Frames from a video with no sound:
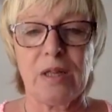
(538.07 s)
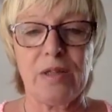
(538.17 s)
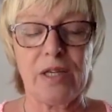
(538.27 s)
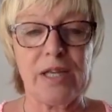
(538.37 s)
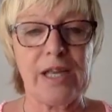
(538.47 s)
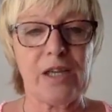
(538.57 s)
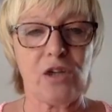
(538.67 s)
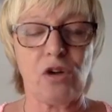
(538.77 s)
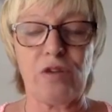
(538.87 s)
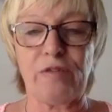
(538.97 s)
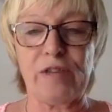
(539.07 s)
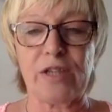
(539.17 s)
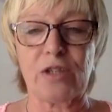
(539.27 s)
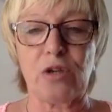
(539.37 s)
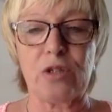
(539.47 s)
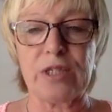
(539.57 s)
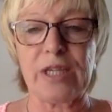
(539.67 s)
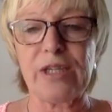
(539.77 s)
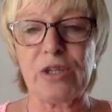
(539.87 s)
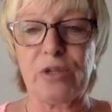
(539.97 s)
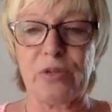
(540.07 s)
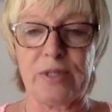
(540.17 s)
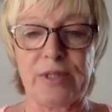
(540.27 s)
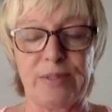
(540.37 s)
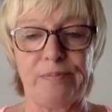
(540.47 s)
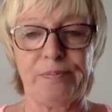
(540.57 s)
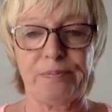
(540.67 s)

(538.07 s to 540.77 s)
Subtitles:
The legal conflict continues.